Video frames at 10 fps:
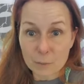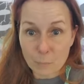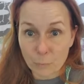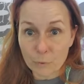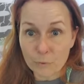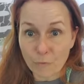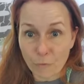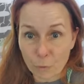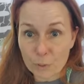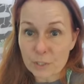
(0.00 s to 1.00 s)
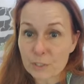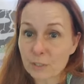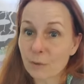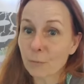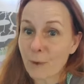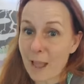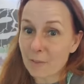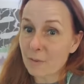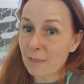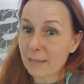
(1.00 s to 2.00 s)
brute force
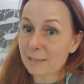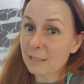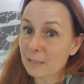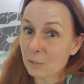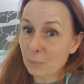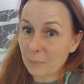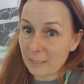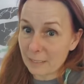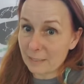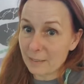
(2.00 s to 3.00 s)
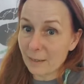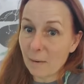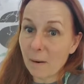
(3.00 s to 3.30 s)
rather than speed